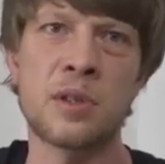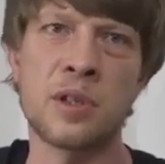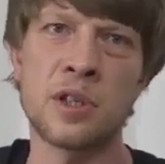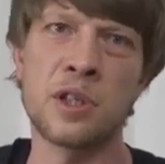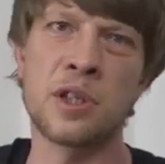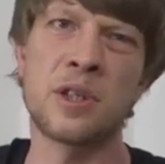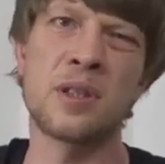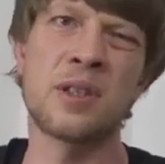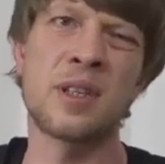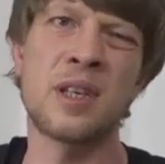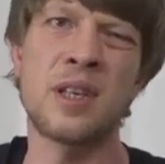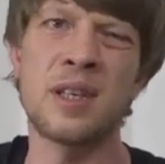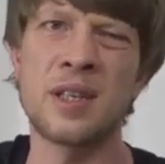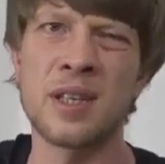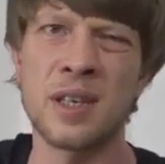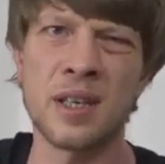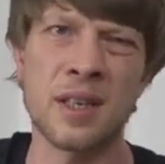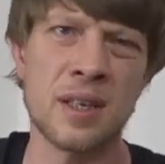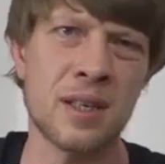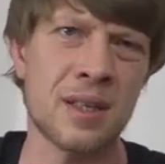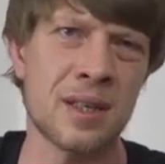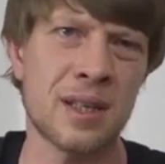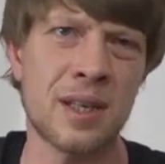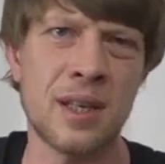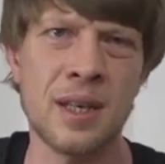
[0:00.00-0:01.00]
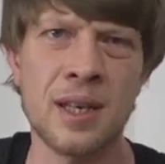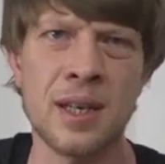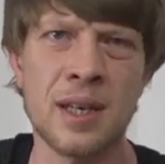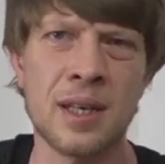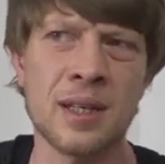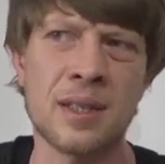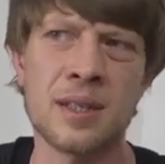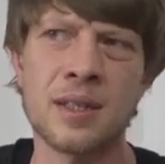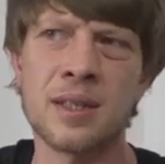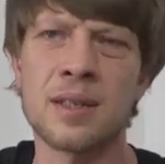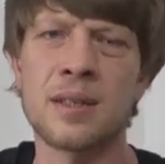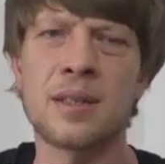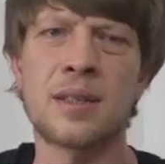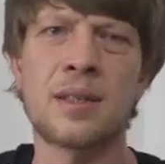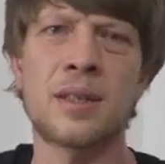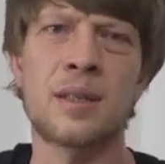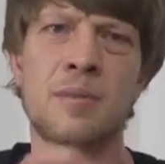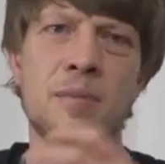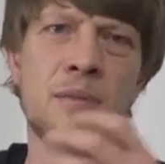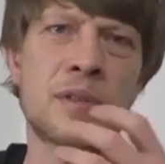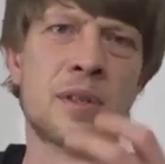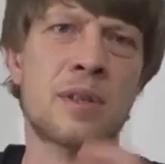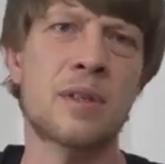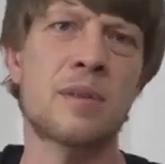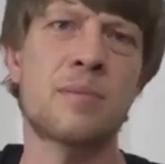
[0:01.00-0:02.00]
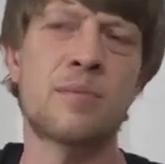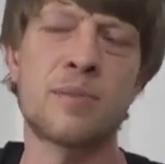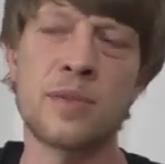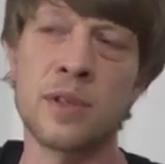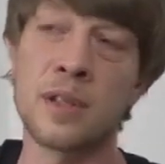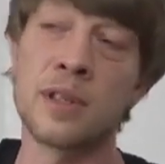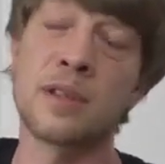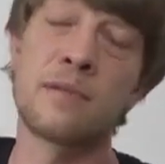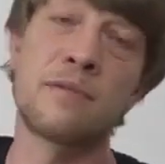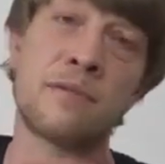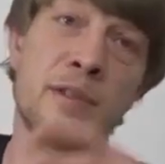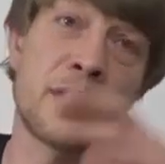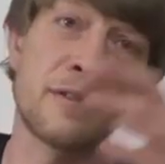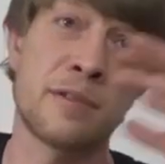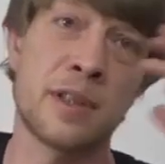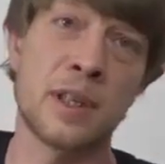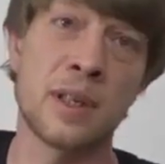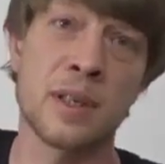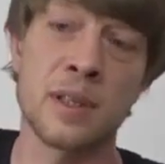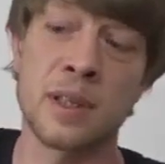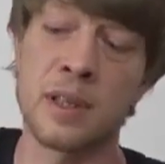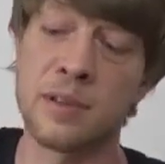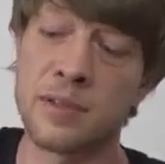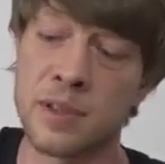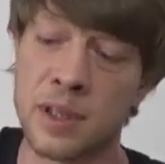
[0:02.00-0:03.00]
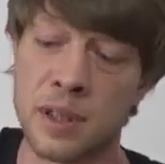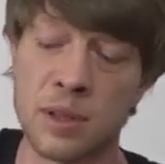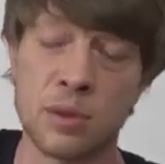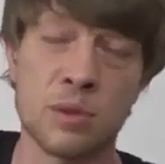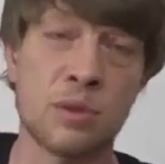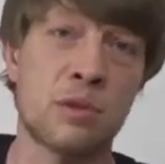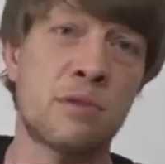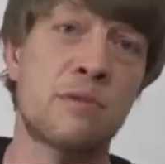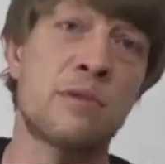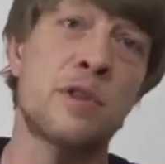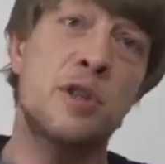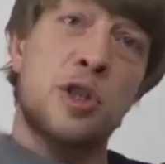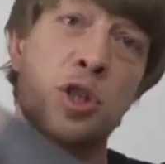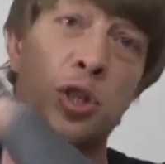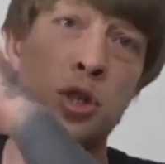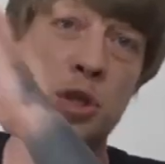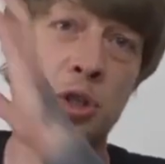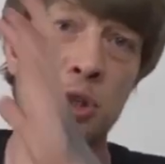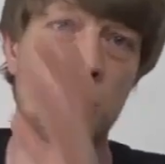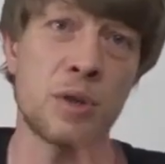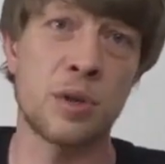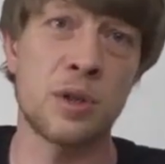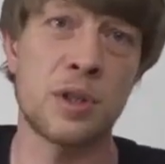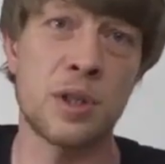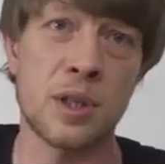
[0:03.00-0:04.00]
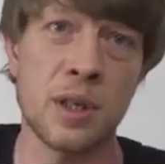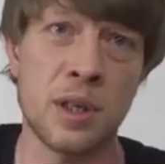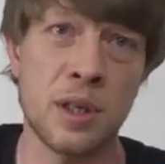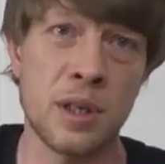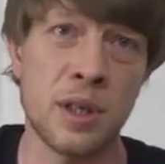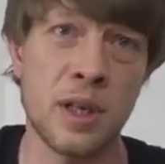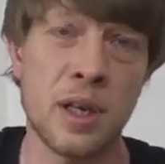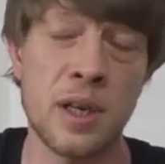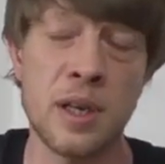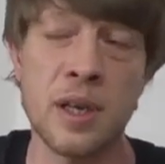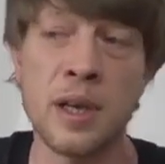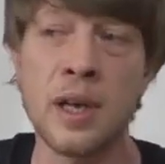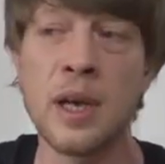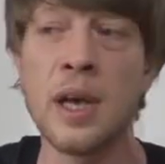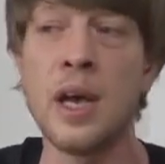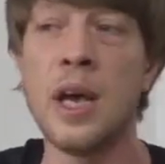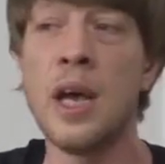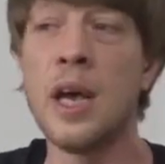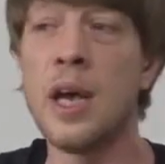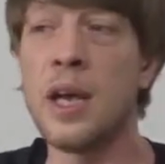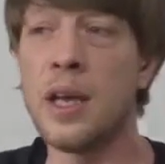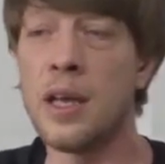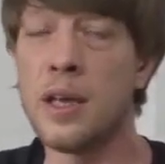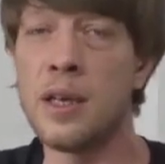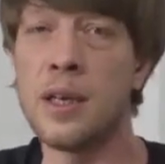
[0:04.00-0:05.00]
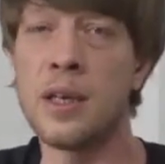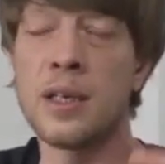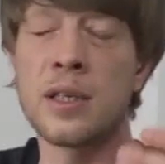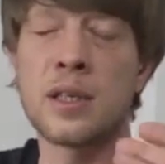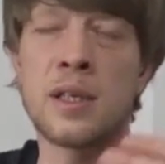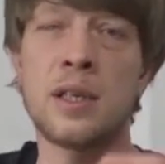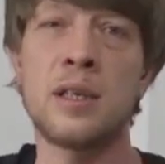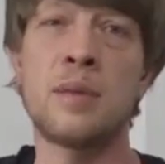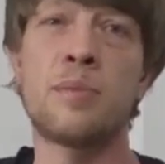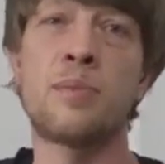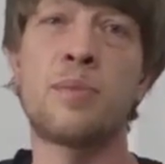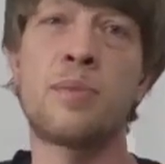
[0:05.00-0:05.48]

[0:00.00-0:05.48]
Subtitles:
soak them in some chemicals, you put it into autoclaving, and it gets worse.